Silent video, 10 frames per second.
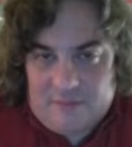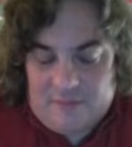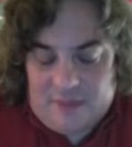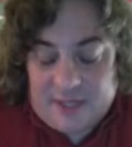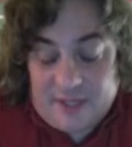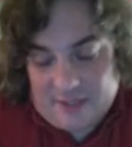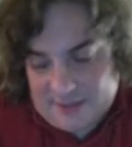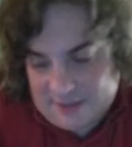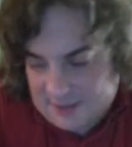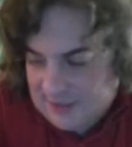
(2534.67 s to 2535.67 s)
Yeah.
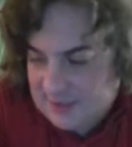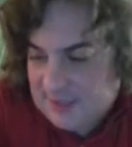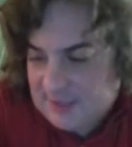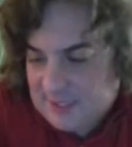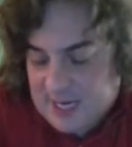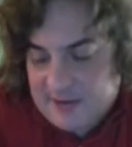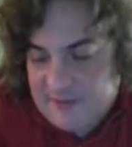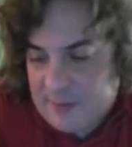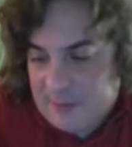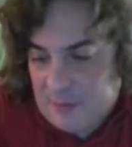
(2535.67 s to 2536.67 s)
I
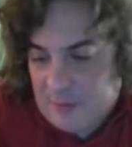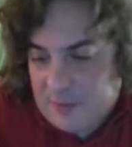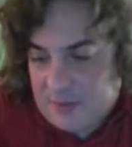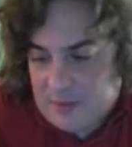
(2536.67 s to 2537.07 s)
remember when